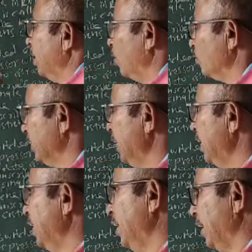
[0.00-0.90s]
on the
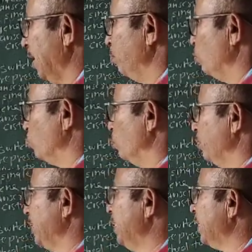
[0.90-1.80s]
ribosome.
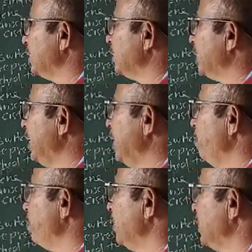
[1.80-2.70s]
Here the three
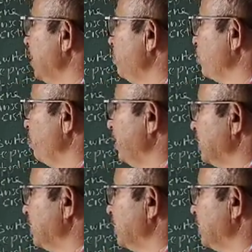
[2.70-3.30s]
different types of